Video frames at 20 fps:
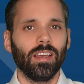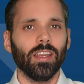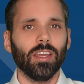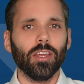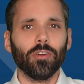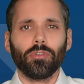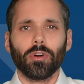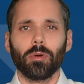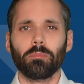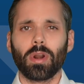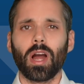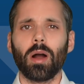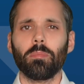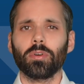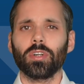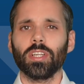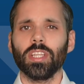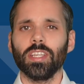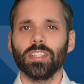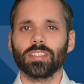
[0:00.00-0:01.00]
If a
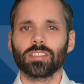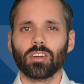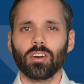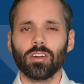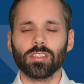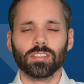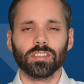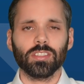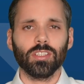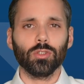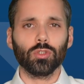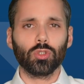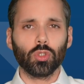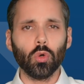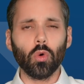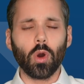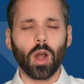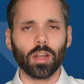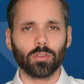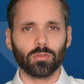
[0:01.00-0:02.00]
property is costing you
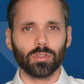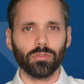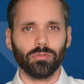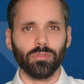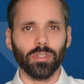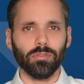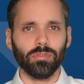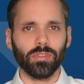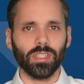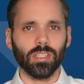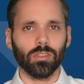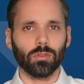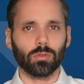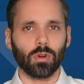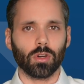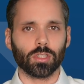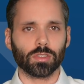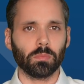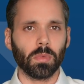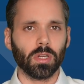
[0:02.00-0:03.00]

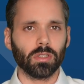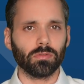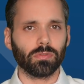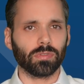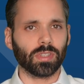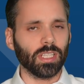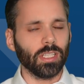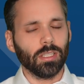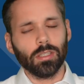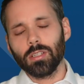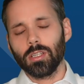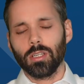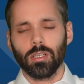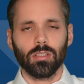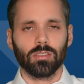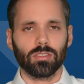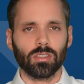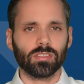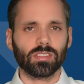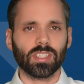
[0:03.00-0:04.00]
€250 monthly,
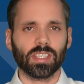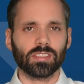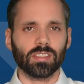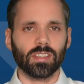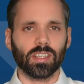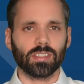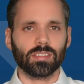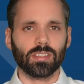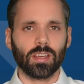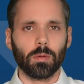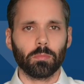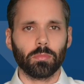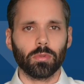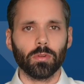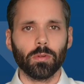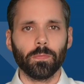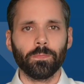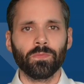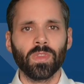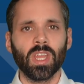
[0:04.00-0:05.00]
just as an
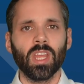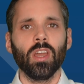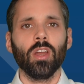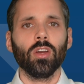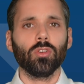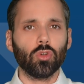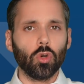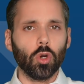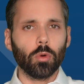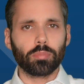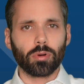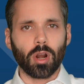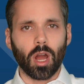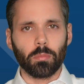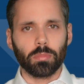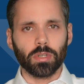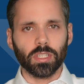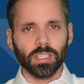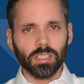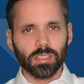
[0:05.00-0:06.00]
example, 2
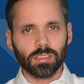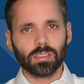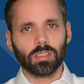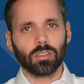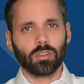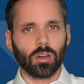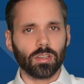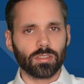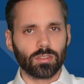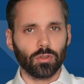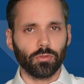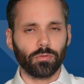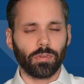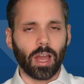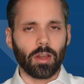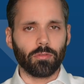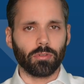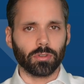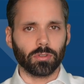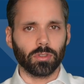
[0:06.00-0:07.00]
properties cost you
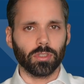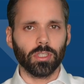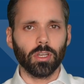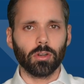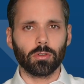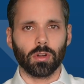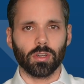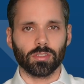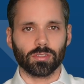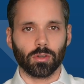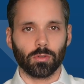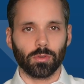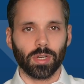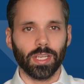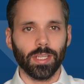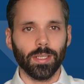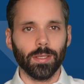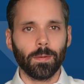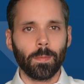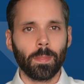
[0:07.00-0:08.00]
€500
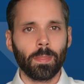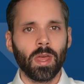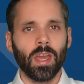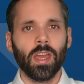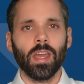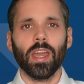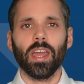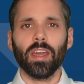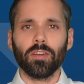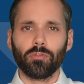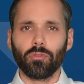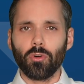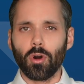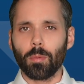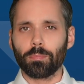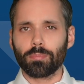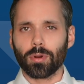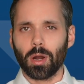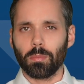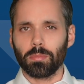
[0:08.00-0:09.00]
already, and
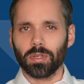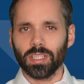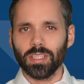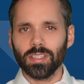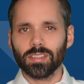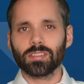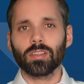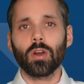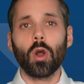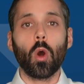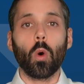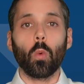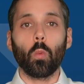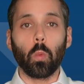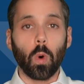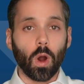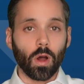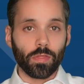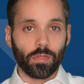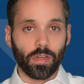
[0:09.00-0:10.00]
4 properties
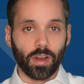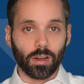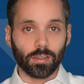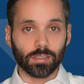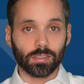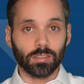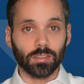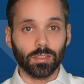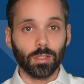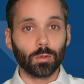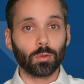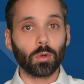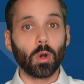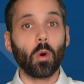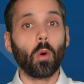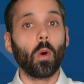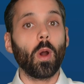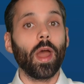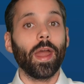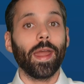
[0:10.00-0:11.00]

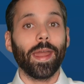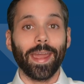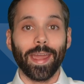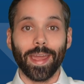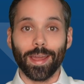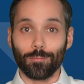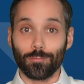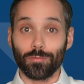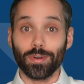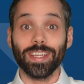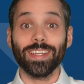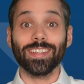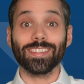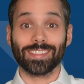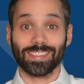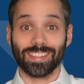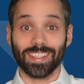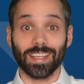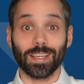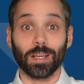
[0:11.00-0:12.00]
€1,000 every
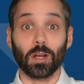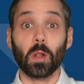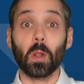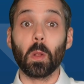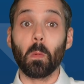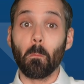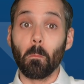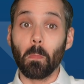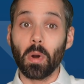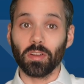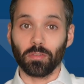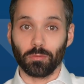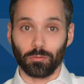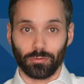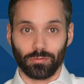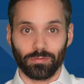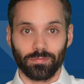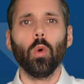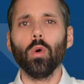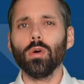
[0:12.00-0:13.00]
single
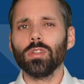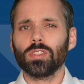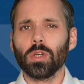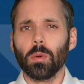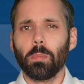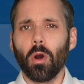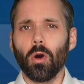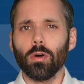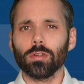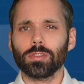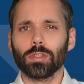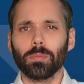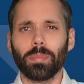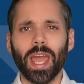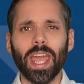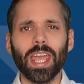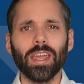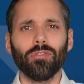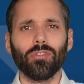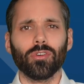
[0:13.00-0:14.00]
month. Who's supposed to
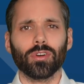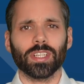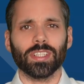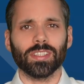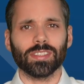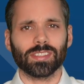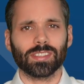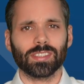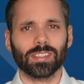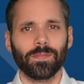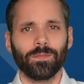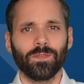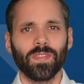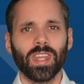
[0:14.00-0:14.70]
pay for this?